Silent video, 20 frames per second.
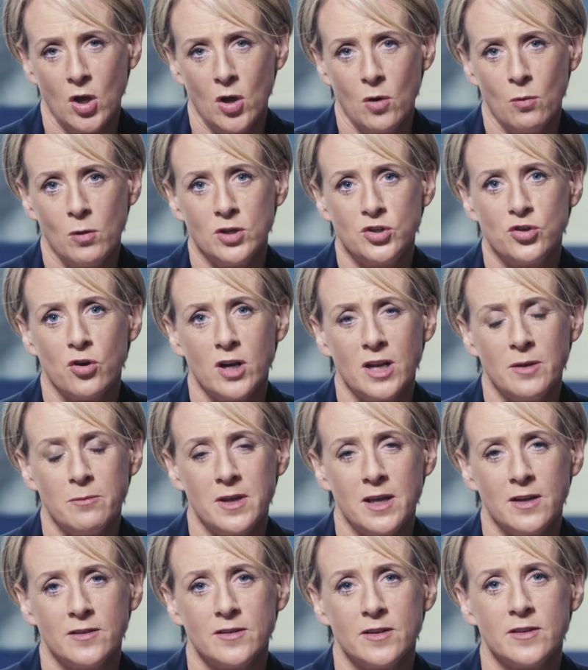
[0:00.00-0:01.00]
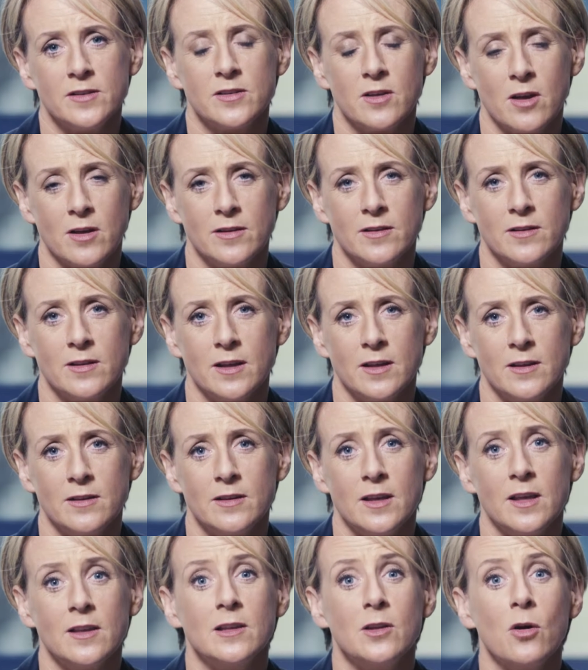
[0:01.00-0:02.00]
Well, joining me to discuss this
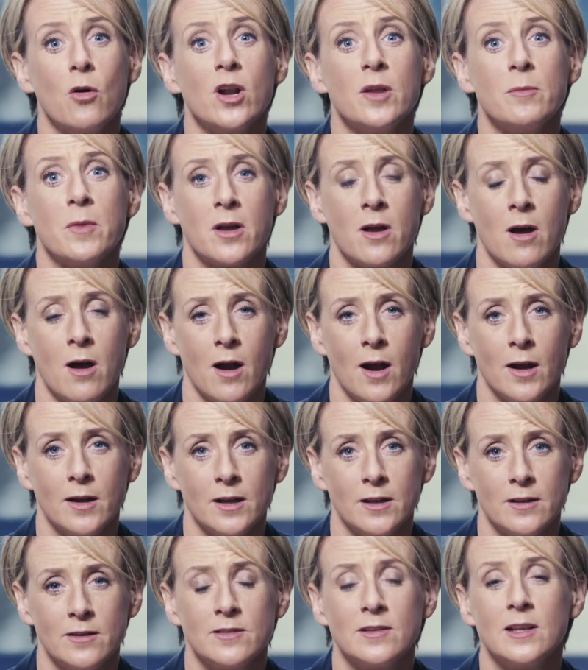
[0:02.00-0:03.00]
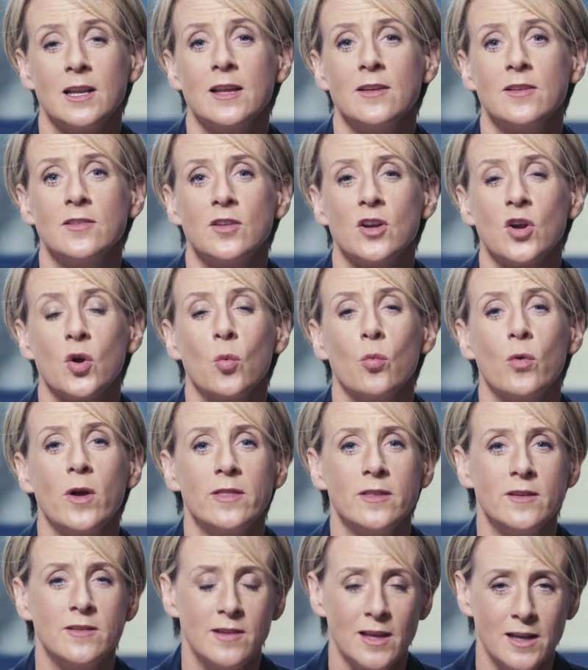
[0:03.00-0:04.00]
is Lorna McArdle, solicitor
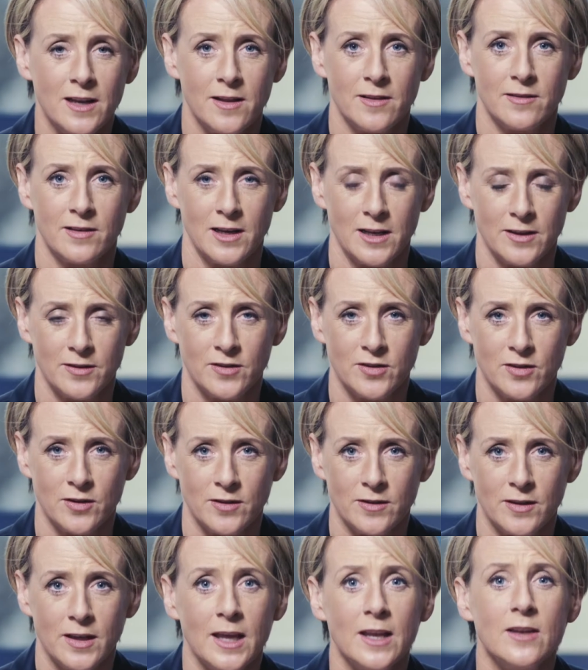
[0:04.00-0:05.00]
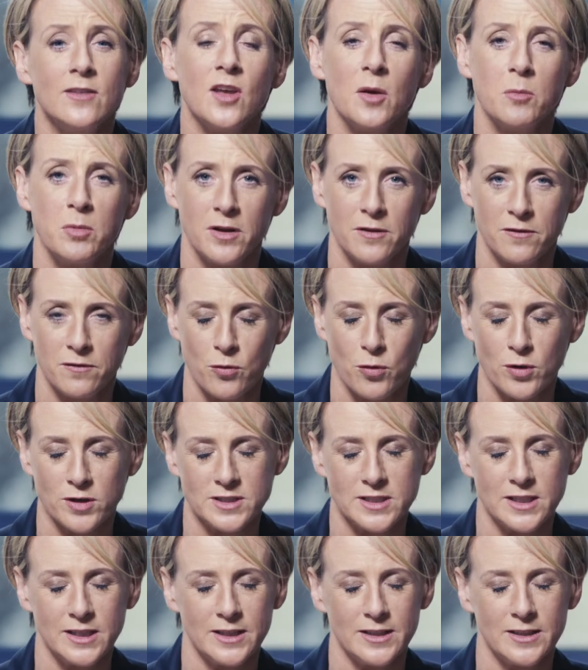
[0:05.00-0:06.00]
with Dillon Solicitors in Dublin
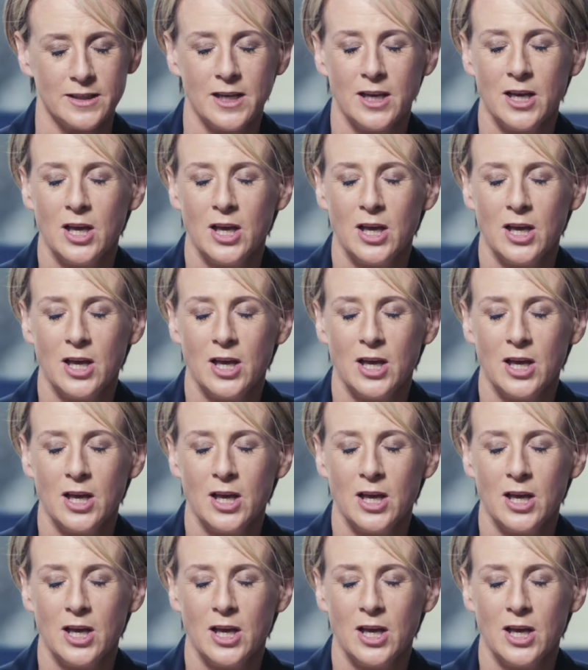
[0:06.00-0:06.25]
14.